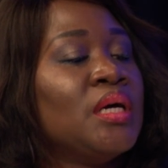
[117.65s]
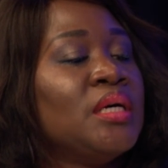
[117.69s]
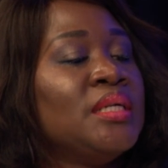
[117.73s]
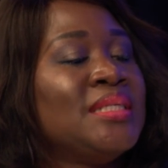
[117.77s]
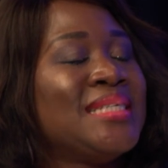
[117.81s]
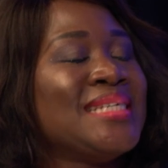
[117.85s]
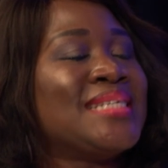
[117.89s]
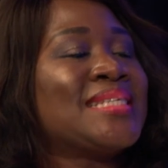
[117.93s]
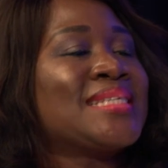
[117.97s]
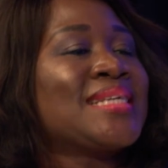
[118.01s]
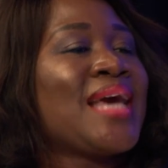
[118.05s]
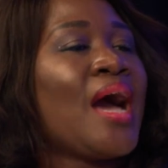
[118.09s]

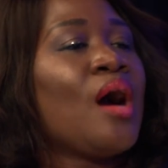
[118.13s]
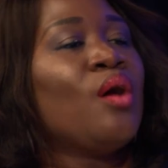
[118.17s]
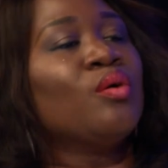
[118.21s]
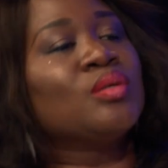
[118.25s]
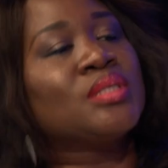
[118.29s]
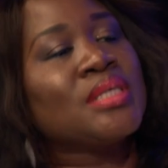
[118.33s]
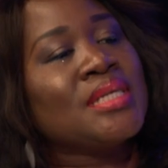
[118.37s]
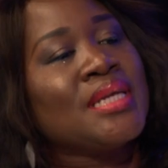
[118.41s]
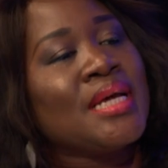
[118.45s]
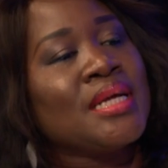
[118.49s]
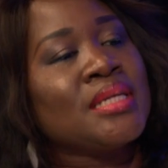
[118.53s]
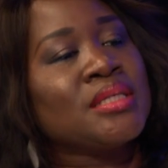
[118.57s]

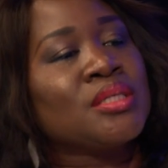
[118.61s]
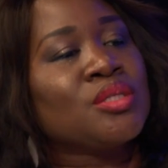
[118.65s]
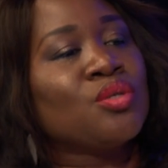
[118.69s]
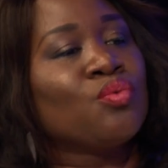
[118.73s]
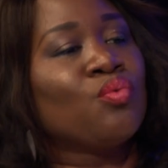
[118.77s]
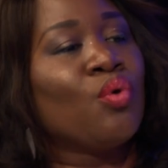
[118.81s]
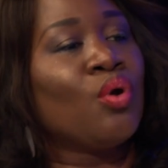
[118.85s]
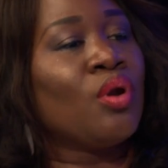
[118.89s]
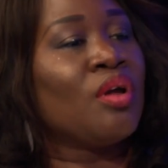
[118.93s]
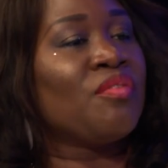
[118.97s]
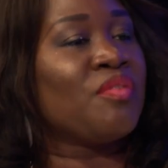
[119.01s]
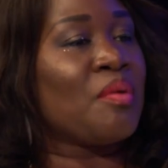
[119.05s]
discountenance the
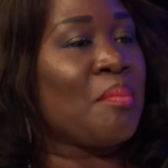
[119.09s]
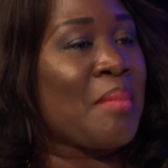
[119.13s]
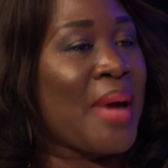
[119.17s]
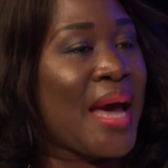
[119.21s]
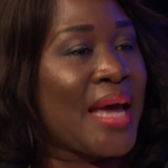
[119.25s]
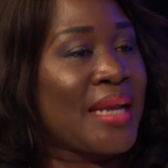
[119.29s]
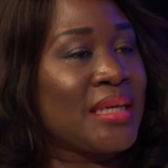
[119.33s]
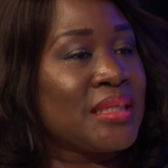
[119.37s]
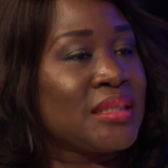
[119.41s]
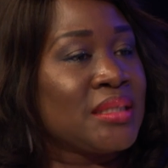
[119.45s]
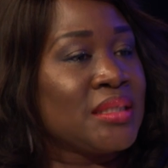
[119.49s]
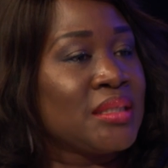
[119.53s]
role of a
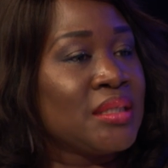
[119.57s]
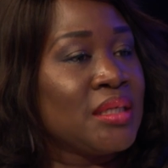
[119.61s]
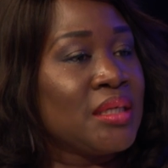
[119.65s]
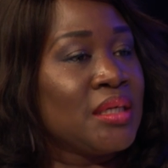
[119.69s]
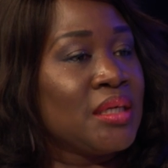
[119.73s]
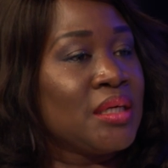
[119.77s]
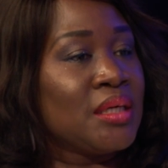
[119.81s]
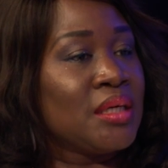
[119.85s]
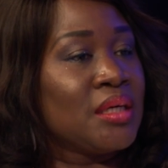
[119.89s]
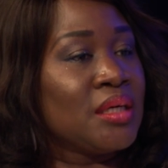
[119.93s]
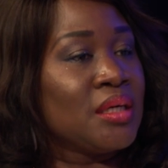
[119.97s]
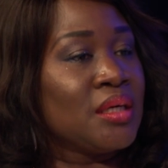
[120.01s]
man
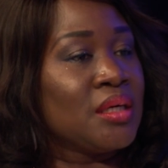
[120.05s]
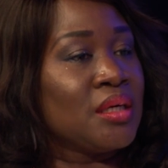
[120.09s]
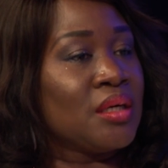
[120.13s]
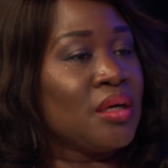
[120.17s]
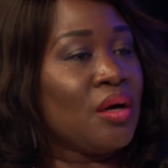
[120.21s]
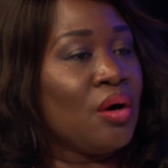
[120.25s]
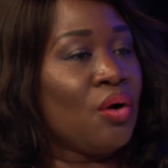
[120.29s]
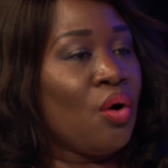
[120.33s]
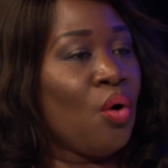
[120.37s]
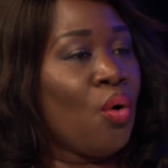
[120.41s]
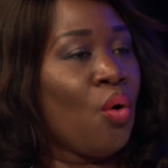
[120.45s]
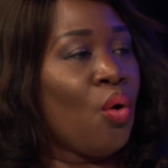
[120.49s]

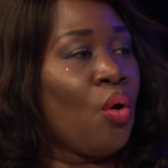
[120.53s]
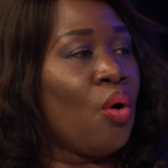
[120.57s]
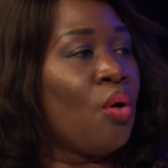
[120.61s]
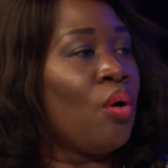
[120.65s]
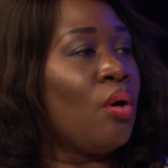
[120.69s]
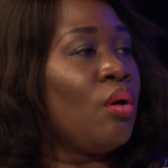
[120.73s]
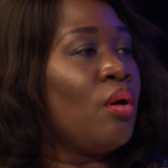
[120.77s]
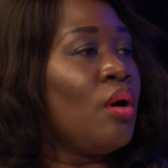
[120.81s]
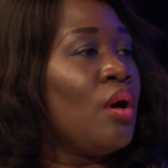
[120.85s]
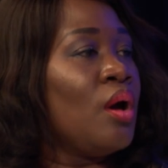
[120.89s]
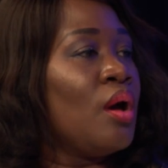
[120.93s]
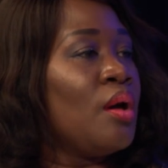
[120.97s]

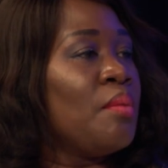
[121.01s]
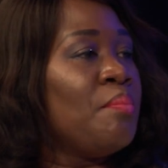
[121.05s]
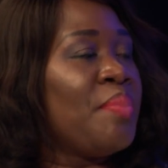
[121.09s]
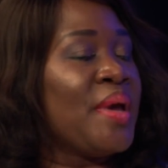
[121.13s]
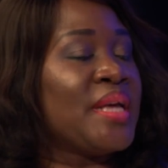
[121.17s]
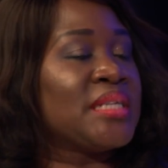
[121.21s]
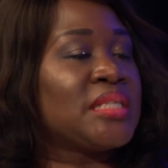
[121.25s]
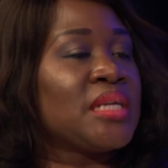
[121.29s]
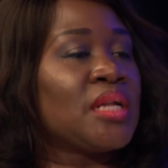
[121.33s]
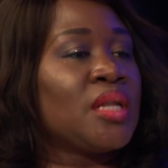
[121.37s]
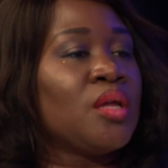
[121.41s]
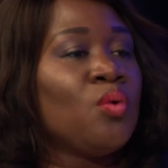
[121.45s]
or
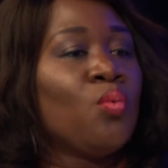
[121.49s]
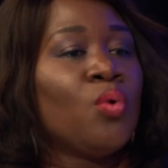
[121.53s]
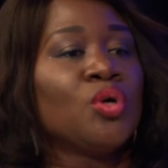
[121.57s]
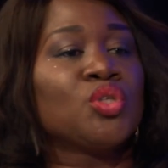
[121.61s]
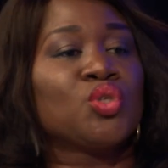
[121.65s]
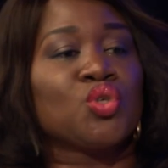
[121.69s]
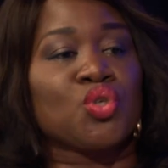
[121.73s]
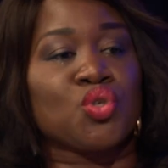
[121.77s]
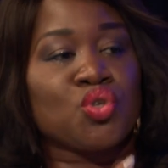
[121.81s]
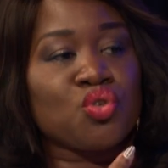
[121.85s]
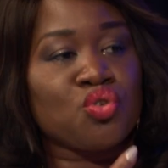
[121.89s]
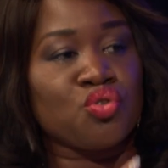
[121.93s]
basically want
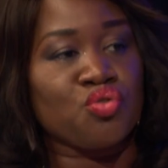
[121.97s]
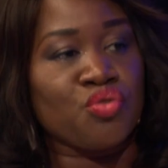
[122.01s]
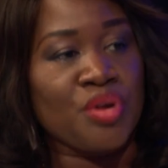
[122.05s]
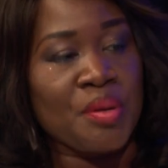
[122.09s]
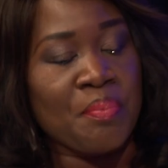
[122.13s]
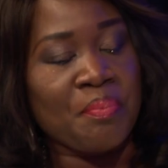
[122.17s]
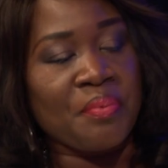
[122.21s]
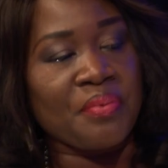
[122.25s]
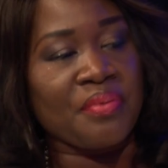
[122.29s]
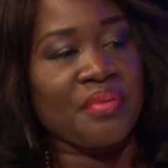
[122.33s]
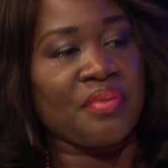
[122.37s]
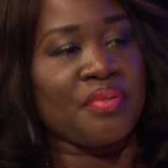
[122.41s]
to
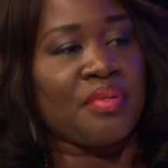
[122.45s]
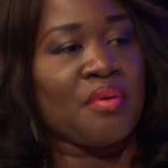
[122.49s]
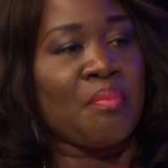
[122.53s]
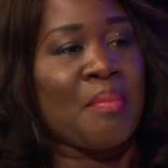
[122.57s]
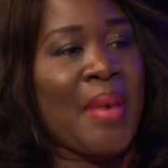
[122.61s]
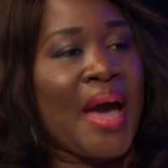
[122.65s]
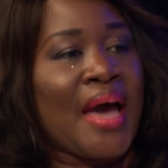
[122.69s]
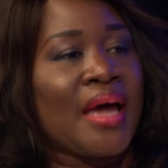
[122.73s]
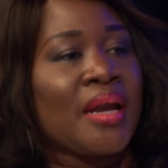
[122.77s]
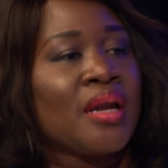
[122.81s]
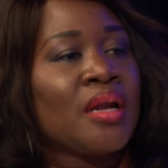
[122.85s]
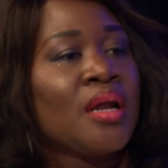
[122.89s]
strip the
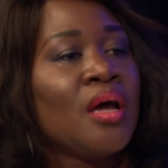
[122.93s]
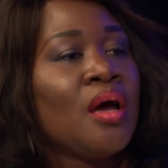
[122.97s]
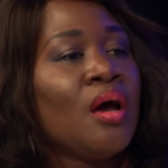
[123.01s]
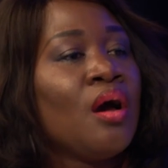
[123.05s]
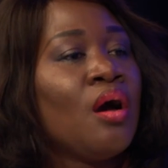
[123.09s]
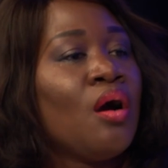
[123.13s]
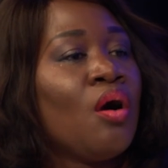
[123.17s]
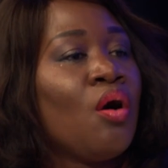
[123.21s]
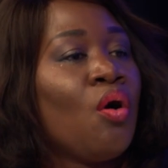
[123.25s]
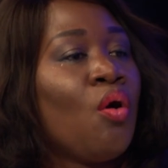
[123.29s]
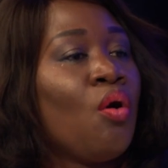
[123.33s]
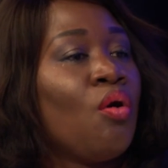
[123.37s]
man
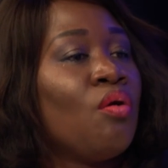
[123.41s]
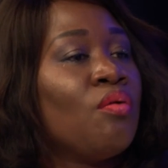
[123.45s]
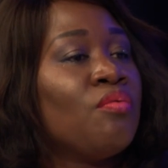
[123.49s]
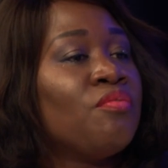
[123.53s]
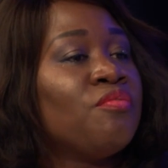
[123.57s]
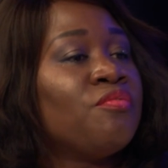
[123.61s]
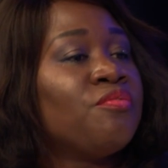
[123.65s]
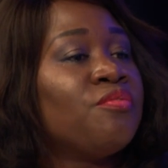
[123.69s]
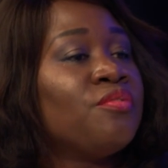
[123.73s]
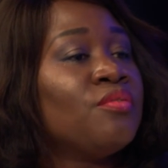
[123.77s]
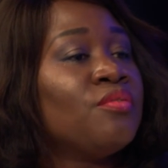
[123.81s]
of